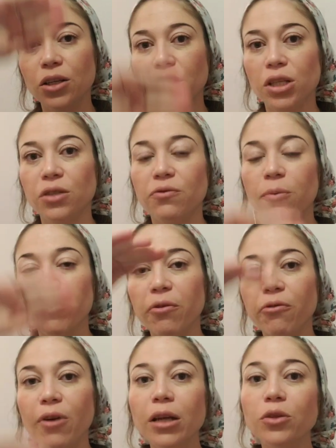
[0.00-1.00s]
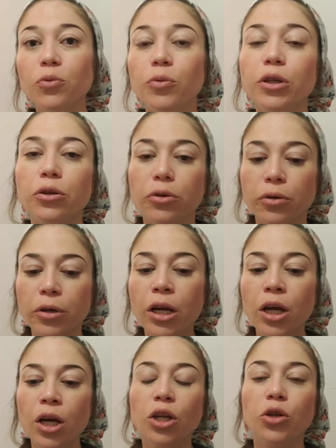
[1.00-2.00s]
not just from the front when you're
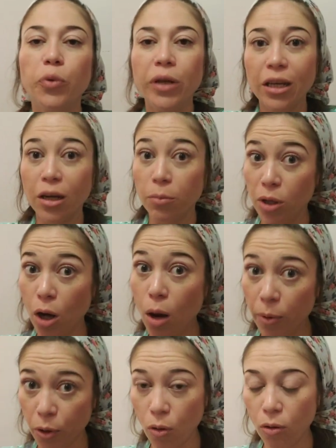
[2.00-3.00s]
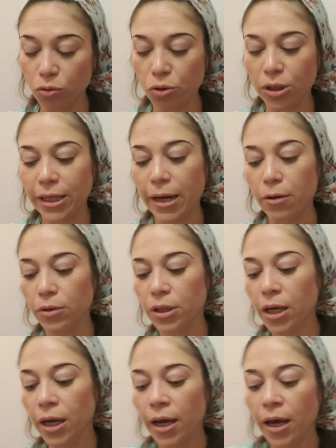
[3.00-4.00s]
doing an abdominal ultrasound.
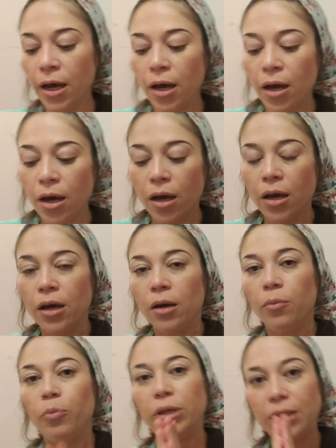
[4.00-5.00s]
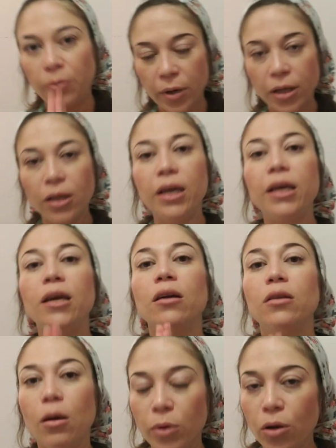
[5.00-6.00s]
But typically
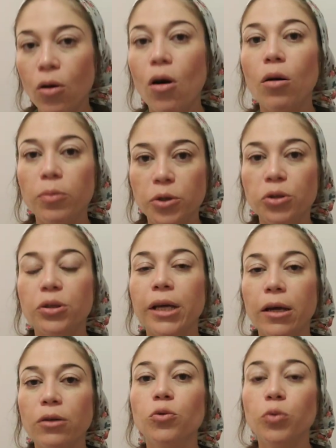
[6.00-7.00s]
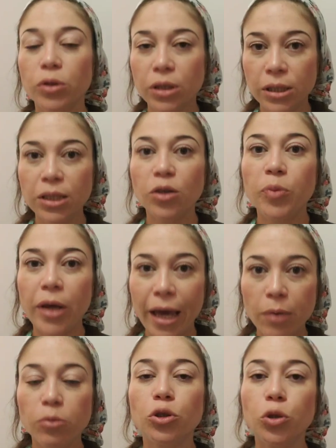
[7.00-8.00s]
abdominal ultrasounds will still
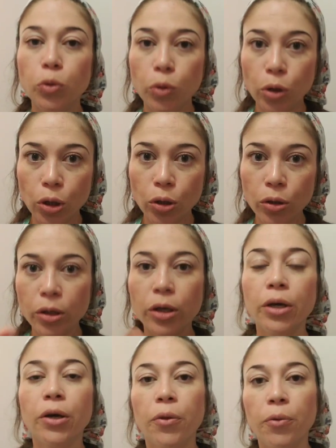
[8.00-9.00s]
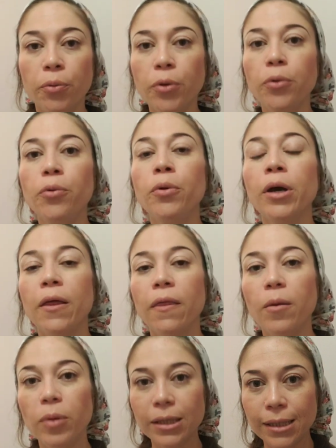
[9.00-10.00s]
be able to look through
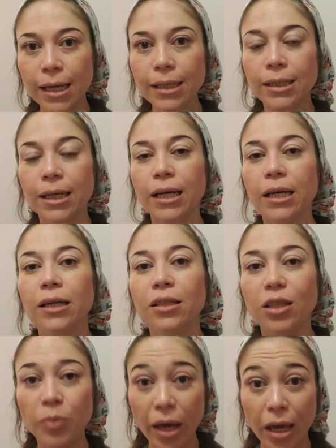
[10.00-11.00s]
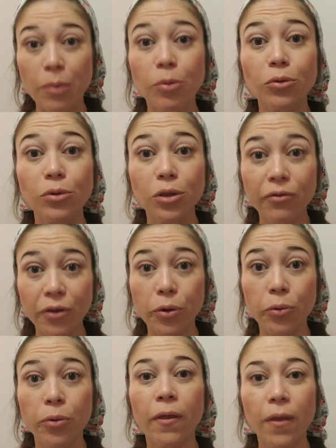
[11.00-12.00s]
the placenta to be able to
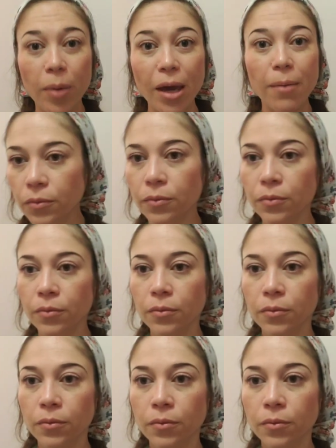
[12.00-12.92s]
view the baby.